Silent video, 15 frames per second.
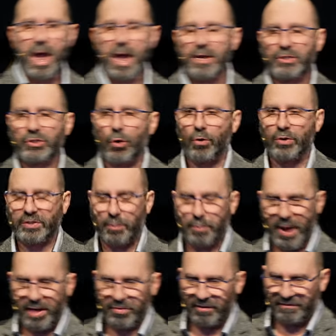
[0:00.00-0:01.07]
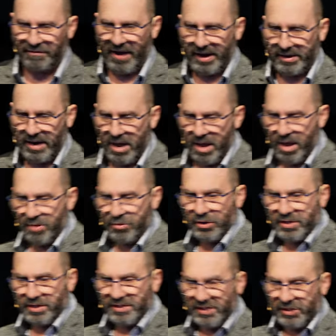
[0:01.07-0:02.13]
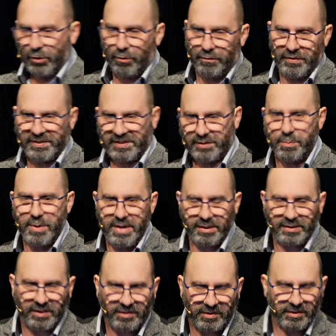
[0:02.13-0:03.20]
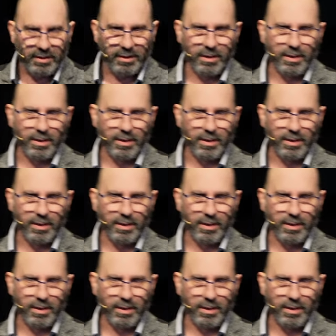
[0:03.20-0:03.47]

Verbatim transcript: and it talks about the fact that the silversmiths